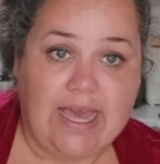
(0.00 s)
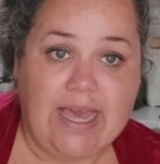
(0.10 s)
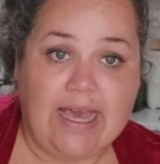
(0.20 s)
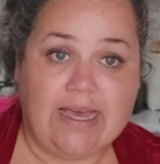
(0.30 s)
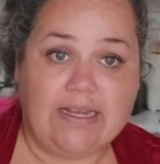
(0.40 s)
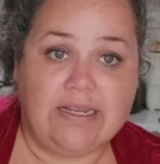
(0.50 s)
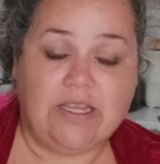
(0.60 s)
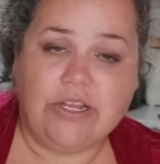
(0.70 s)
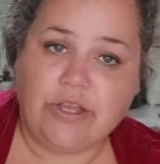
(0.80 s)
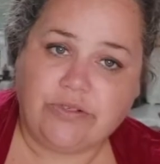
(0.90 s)
And,
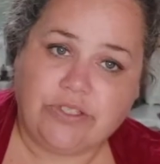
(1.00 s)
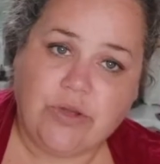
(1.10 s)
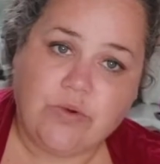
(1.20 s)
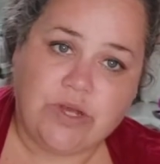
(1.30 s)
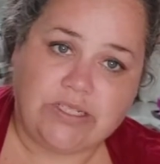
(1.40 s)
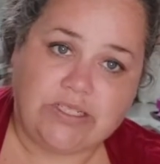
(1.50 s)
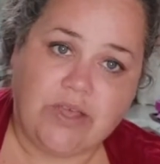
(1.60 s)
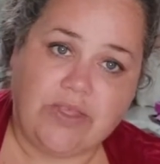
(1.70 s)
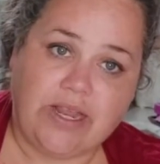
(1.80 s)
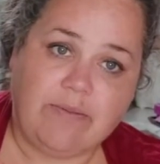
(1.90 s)
so on,
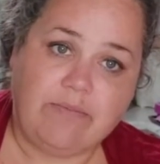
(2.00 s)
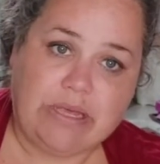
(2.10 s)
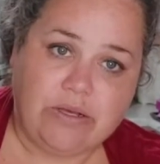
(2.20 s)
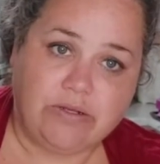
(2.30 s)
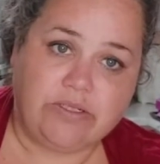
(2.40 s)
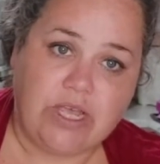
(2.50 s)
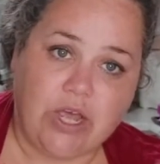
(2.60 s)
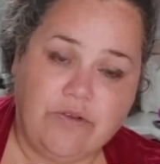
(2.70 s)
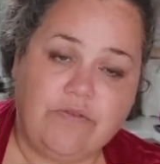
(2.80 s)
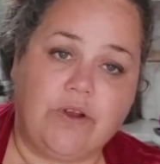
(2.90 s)
so that it builds
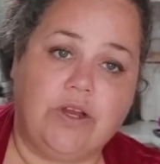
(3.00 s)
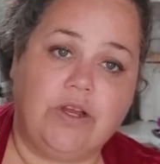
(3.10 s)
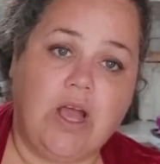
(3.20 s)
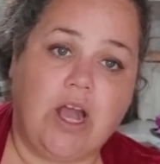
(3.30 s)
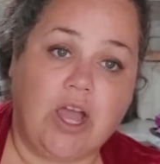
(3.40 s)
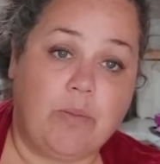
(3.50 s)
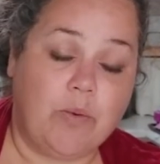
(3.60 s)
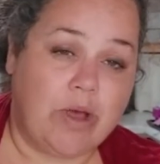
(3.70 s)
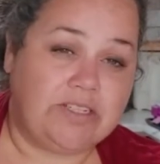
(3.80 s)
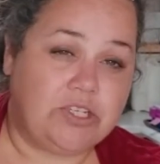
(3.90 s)
over a
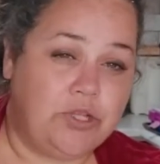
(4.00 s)
couple months,